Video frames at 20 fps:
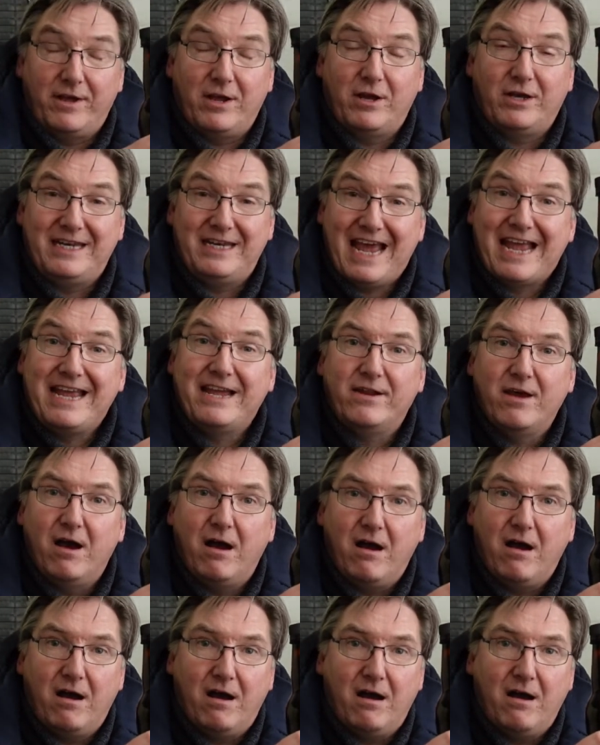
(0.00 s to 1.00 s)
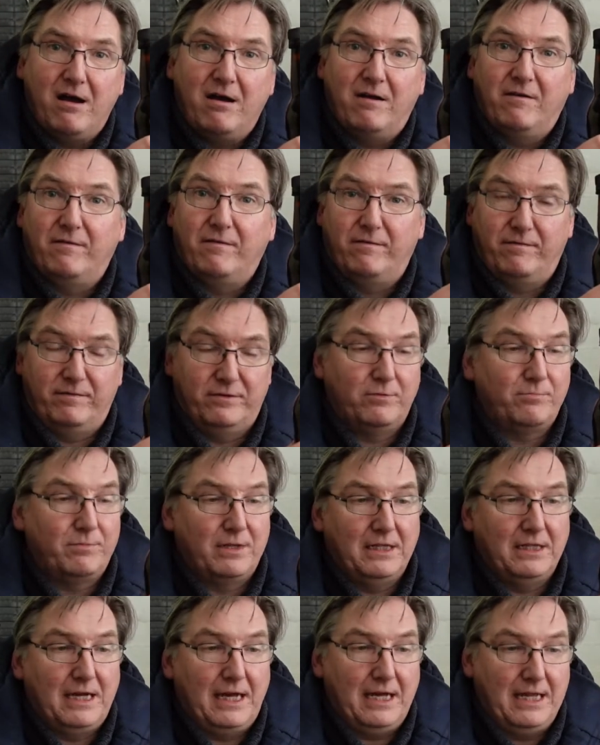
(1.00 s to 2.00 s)
day and a half,
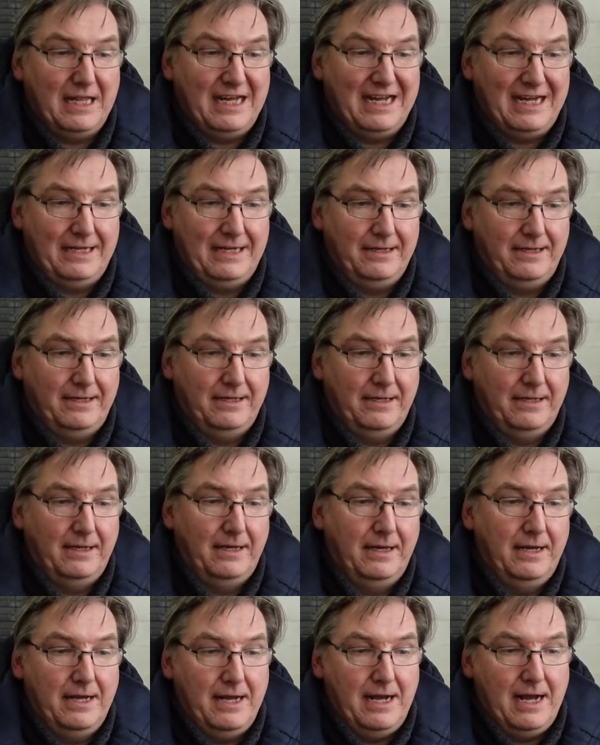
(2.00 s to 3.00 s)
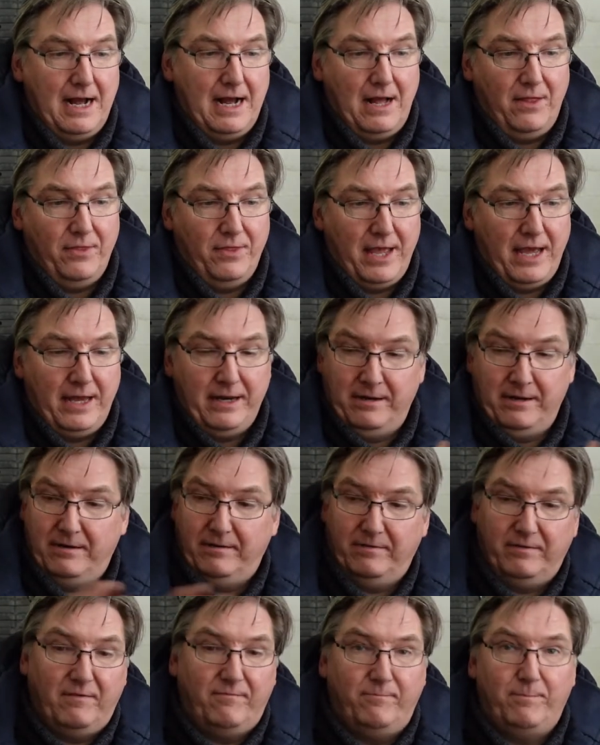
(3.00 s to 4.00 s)
something like that. And then
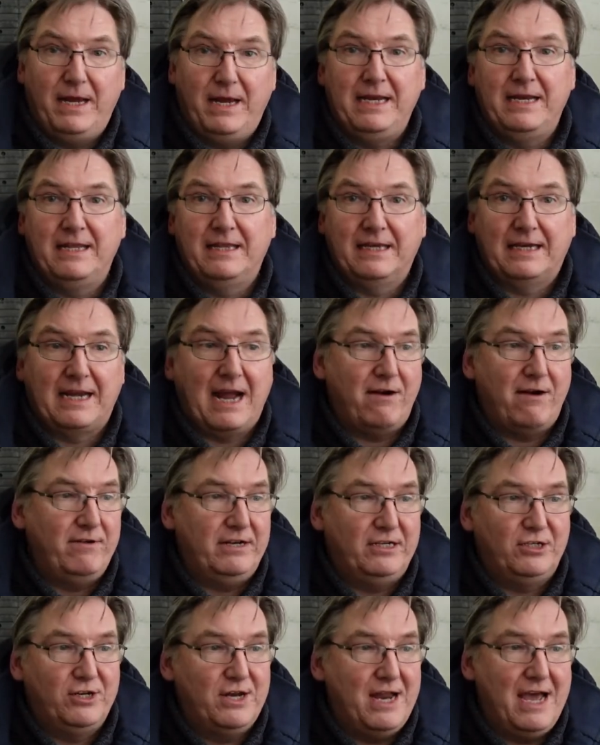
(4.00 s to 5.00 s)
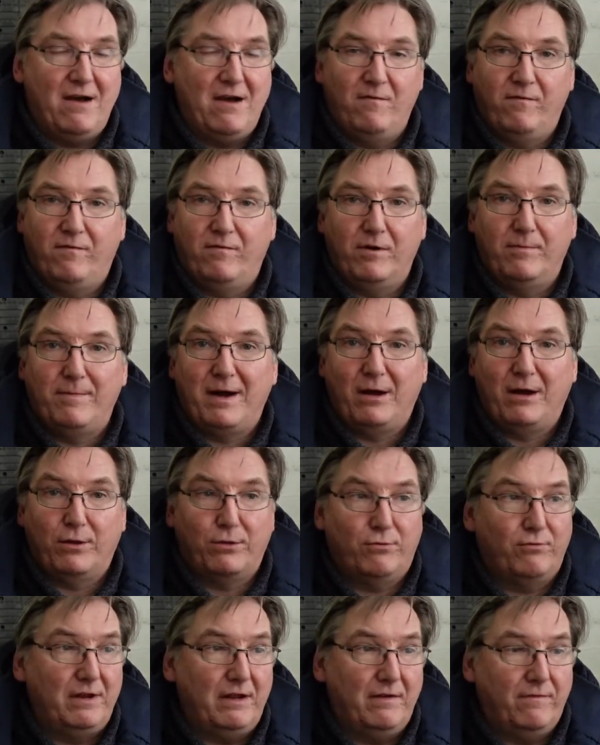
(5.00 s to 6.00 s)
they've been in the garage now for about
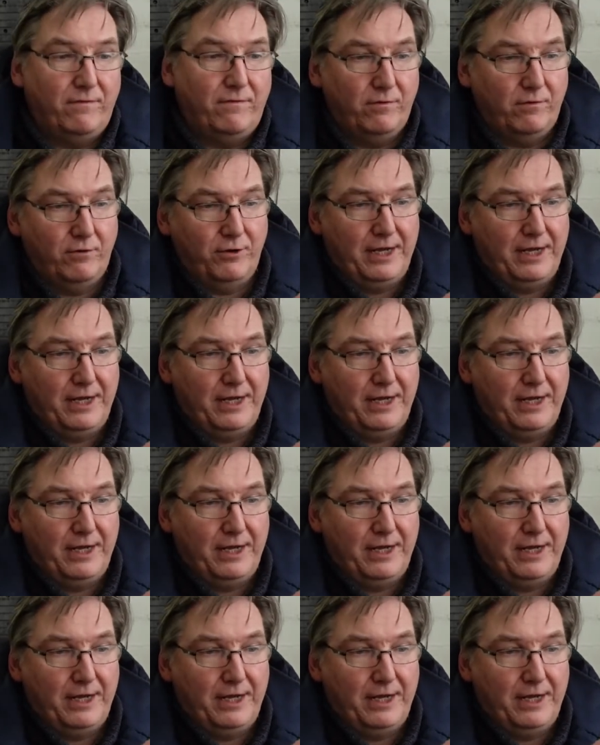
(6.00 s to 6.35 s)
3 or 4